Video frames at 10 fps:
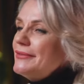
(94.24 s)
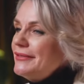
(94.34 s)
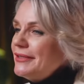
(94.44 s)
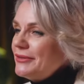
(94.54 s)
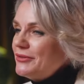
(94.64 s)

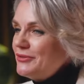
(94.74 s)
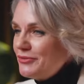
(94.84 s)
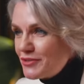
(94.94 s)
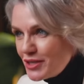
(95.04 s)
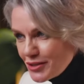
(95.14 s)
If you have
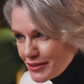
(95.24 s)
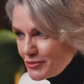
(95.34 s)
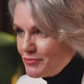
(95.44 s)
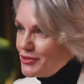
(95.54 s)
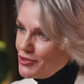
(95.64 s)
finally
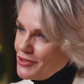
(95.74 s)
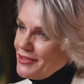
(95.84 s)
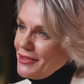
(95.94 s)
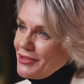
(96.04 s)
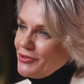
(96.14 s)
made the
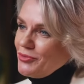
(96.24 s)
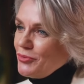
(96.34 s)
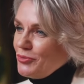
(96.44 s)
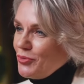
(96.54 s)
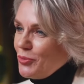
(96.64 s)
decision to
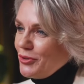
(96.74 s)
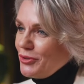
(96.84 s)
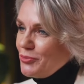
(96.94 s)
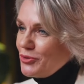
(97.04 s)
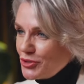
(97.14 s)
perform this
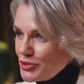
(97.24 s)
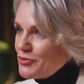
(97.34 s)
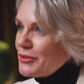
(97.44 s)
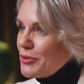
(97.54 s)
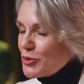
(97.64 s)

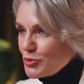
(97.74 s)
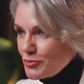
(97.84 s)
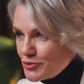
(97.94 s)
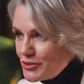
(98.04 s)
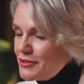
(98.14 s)
procedure in your
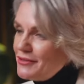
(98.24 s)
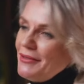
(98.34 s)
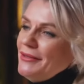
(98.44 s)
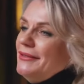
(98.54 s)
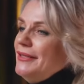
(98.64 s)
office,
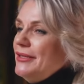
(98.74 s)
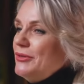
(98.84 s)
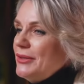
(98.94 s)
then you